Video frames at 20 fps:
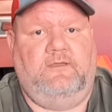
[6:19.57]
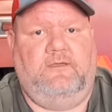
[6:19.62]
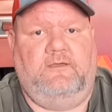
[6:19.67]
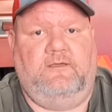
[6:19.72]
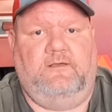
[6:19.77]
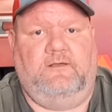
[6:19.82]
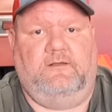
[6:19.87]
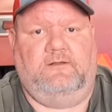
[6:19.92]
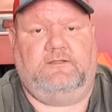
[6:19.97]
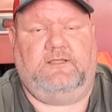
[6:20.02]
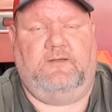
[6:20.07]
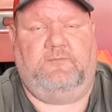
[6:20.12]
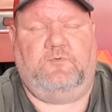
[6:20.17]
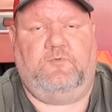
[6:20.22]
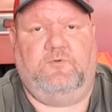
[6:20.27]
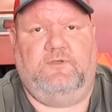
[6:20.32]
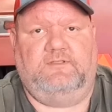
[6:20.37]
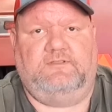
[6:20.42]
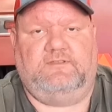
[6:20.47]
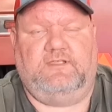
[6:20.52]
a couple
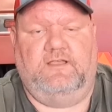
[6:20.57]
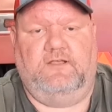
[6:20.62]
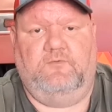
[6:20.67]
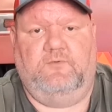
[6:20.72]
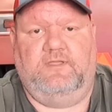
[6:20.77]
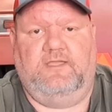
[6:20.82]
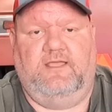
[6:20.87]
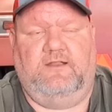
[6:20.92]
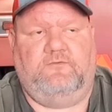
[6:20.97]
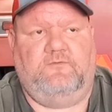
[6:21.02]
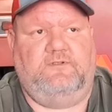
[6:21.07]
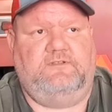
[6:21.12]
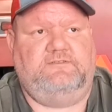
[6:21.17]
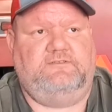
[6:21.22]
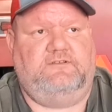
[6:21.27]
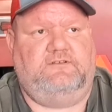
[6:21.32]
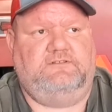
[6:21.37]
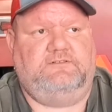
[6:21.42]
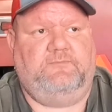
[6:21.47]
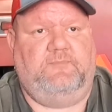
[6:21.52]
of weeks ago. We got the
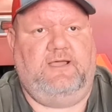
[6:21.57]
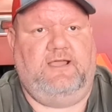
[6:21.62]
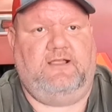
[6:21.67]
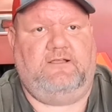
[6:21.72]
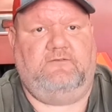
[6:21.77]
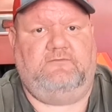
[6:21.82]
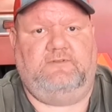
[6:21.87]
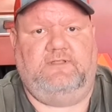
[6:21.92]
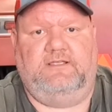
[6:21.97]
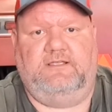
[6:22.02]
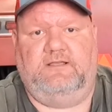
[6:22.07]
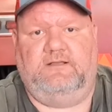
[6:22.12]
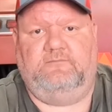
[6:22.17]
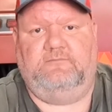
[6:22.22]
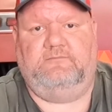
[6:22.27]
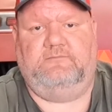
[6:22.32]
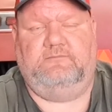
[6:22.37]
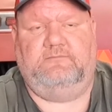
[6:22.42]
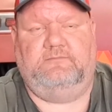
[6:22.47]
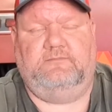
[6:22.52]
results back on
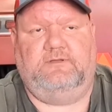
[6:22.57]
them.